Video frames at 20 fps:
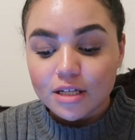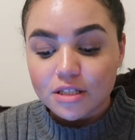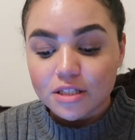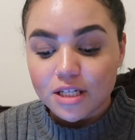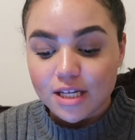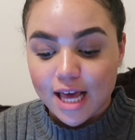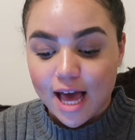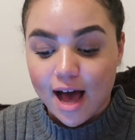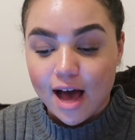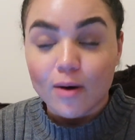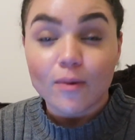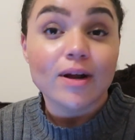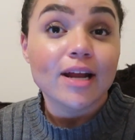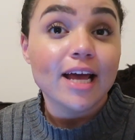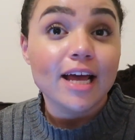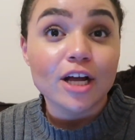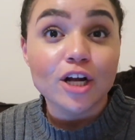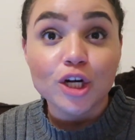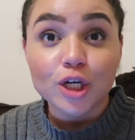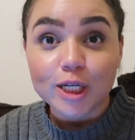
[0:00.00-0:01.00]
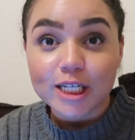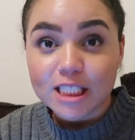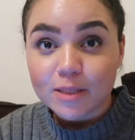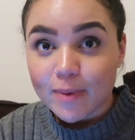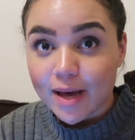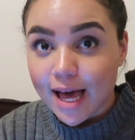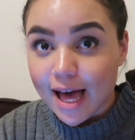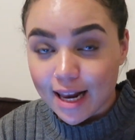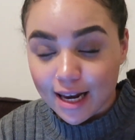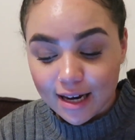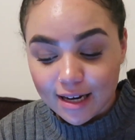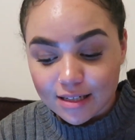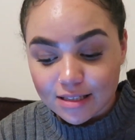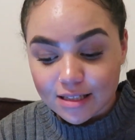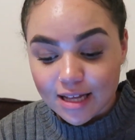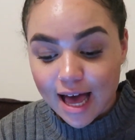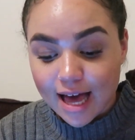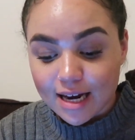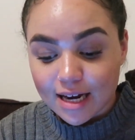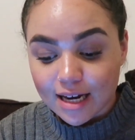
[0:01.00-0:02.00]
so yeah, I want to increase my editing
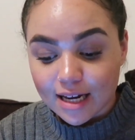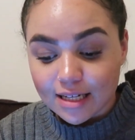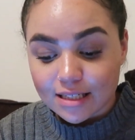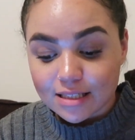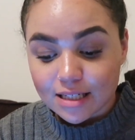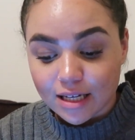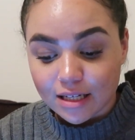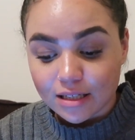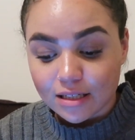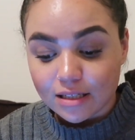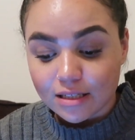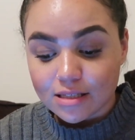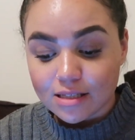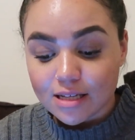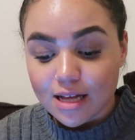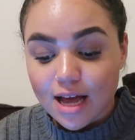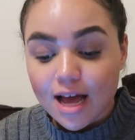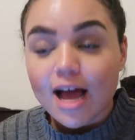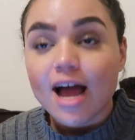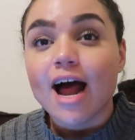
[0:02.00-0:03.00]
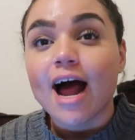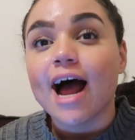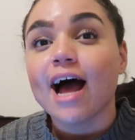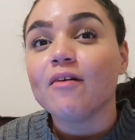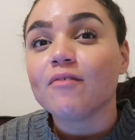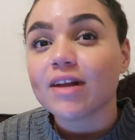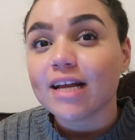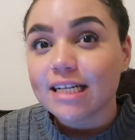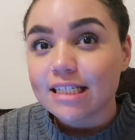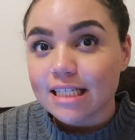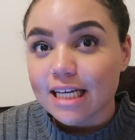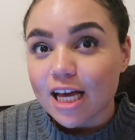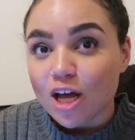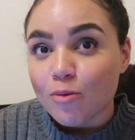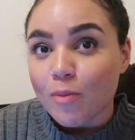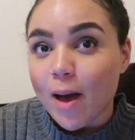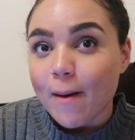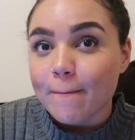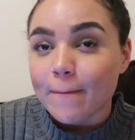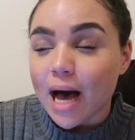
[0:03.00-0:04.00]
skills. I have an idea in
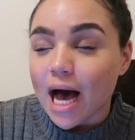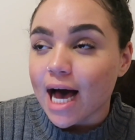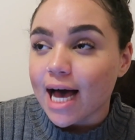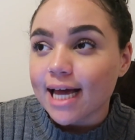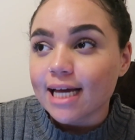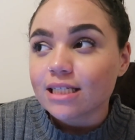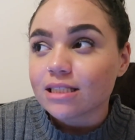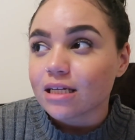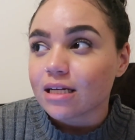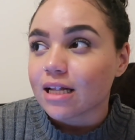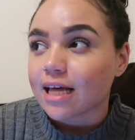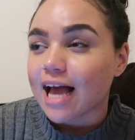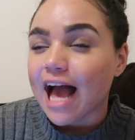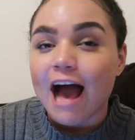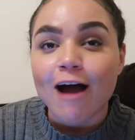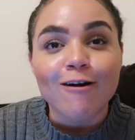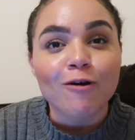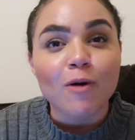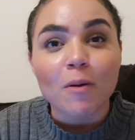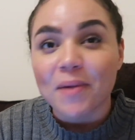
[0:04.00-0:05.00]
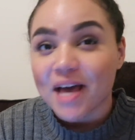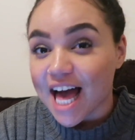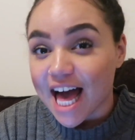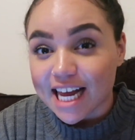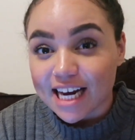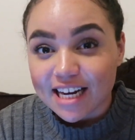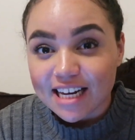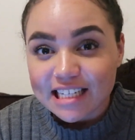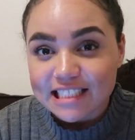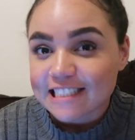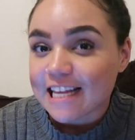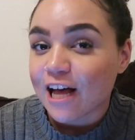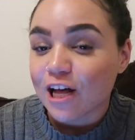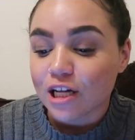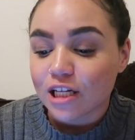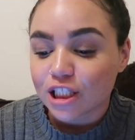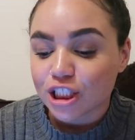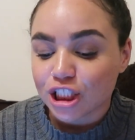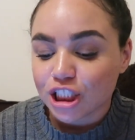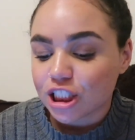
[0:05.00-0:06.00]
my mind on like how I want my editing
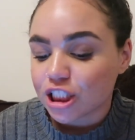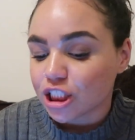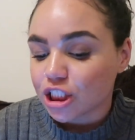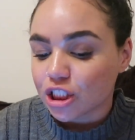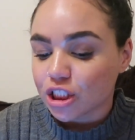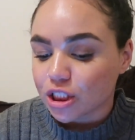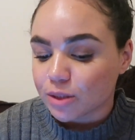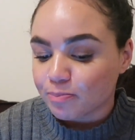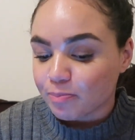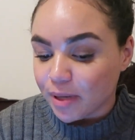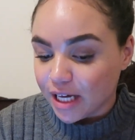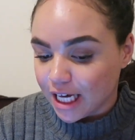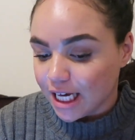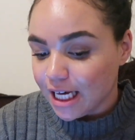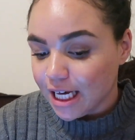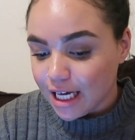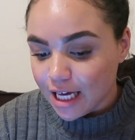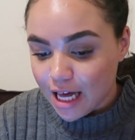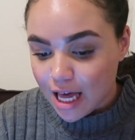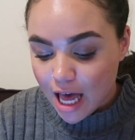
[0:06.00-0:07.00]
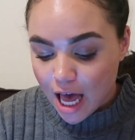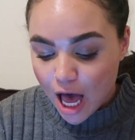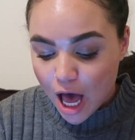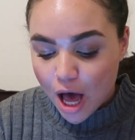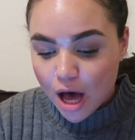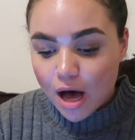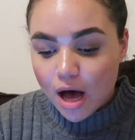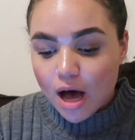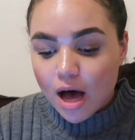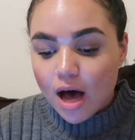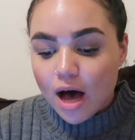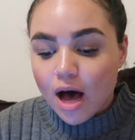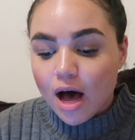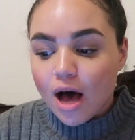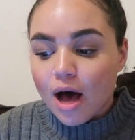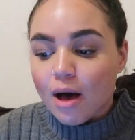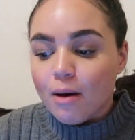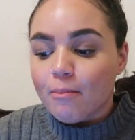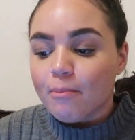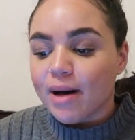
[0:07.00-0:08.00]
style to be,
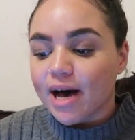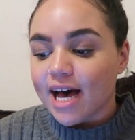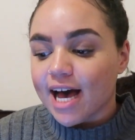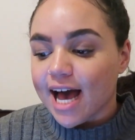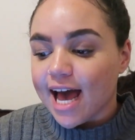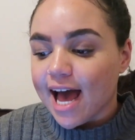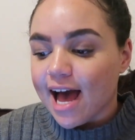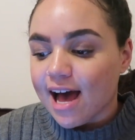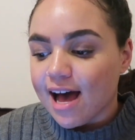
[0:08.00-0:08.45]
but I